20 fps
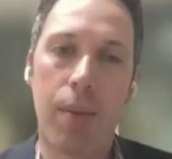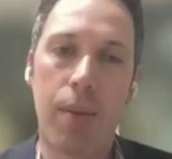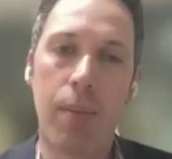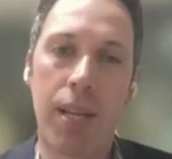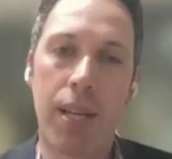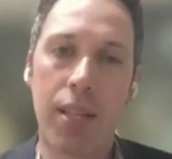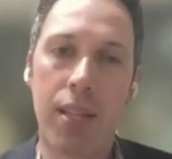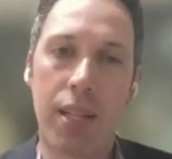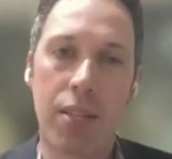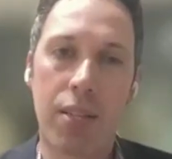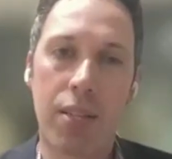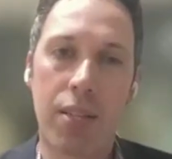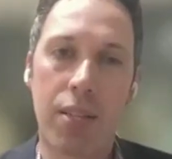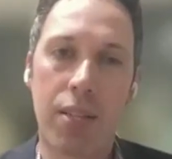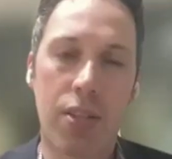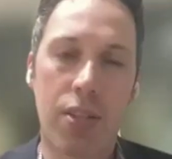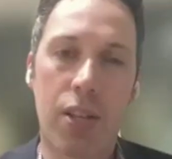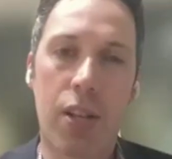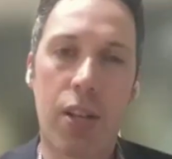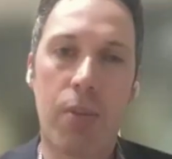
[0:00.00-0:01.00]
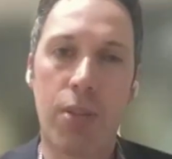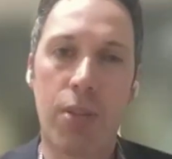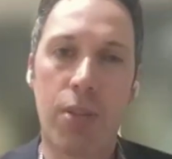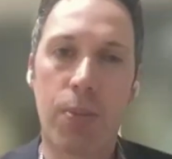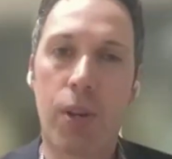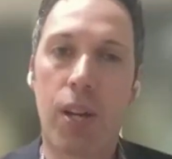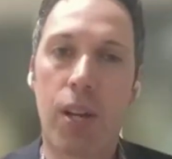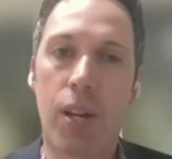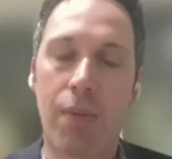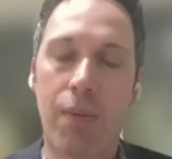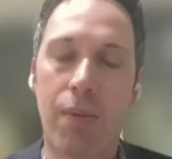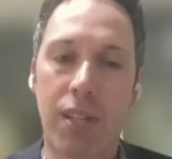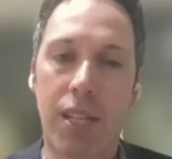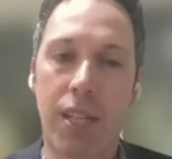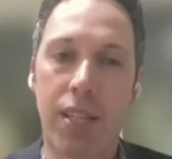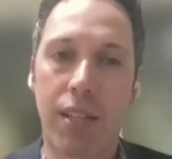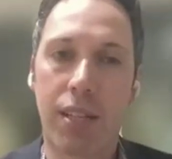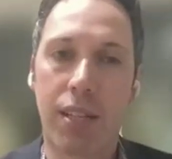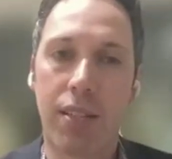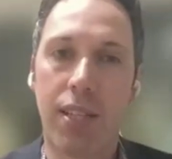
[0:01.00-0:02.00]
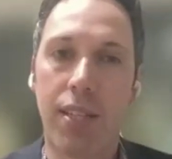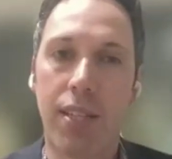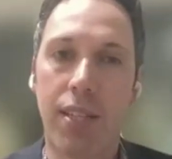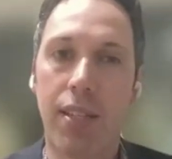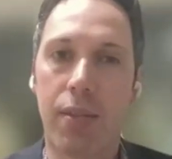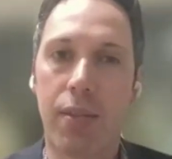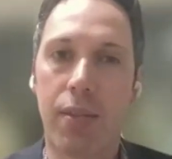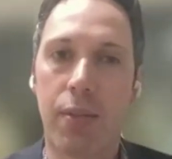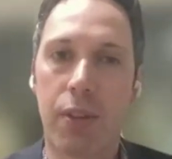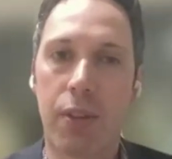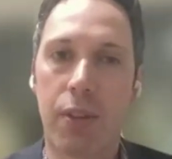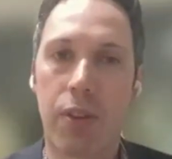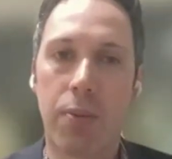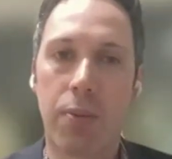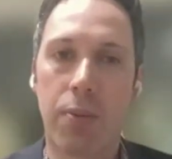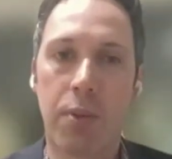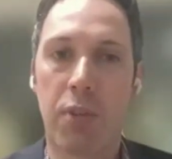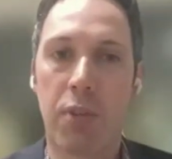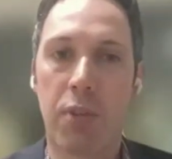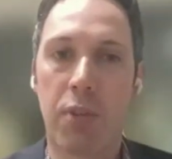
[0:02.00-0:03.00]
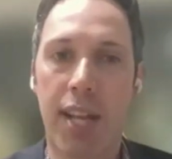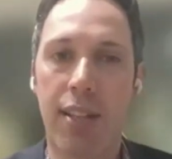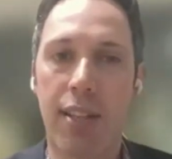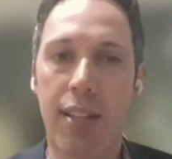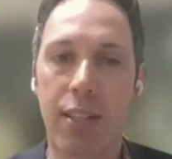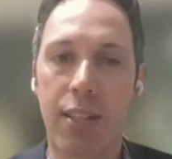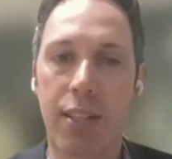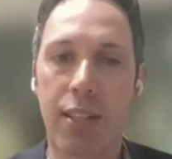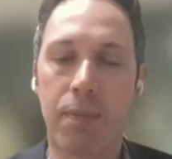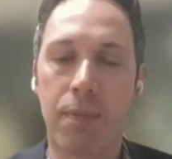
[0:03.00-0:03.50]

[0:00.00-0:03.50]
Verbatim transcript: Um, and that's that's all much more comforting than dealing with with reality